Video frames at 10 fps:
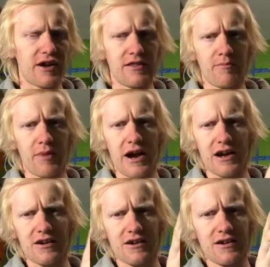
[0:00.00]
the back
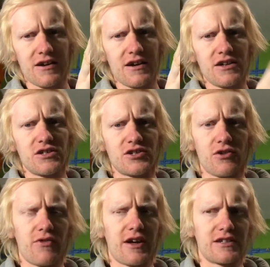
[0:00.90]
so
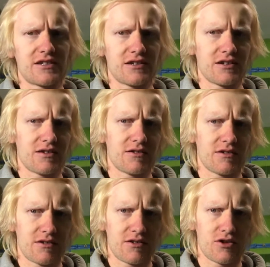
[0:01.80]
that
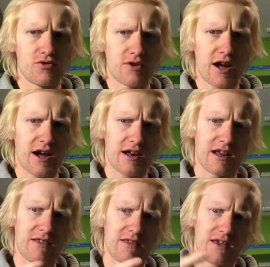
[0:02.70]
you can, in
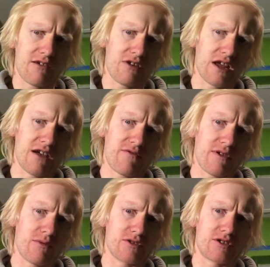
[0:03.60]
theory, if there
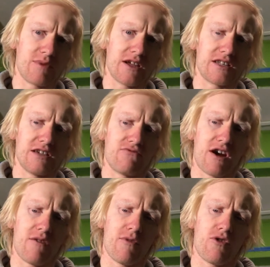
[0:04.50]
was to be a
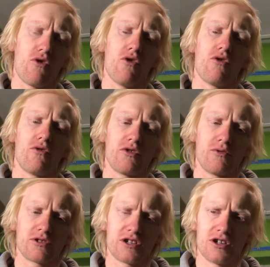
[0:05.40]
derailment or you
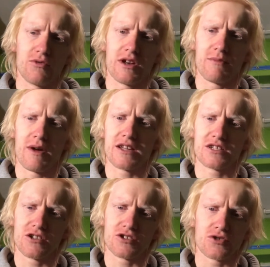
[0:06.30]
wanted to do any
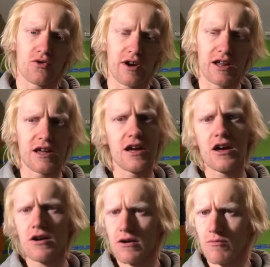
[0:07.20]
maintenance or any
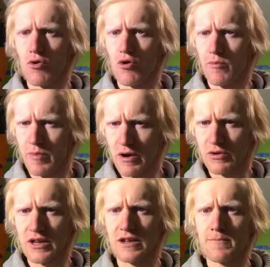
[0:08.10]
more
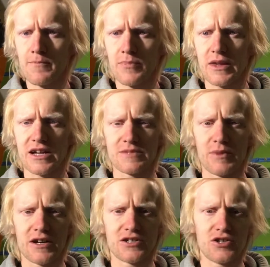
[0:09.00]
building
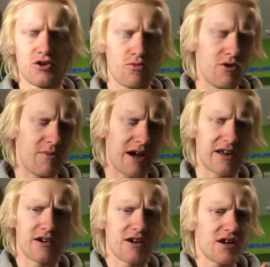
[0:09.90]
aspects, you will be able to
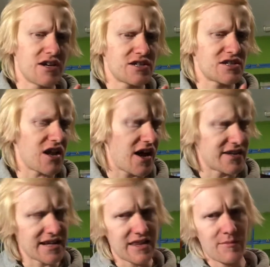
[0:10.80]
slide
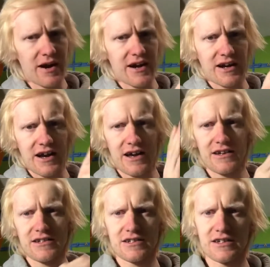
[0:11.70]
down the back
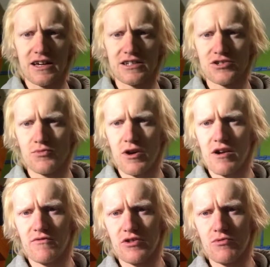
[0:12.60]
and get to
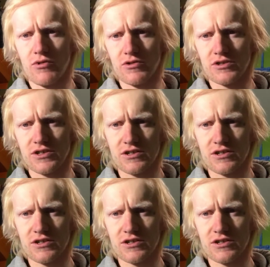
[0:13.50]
wherever you want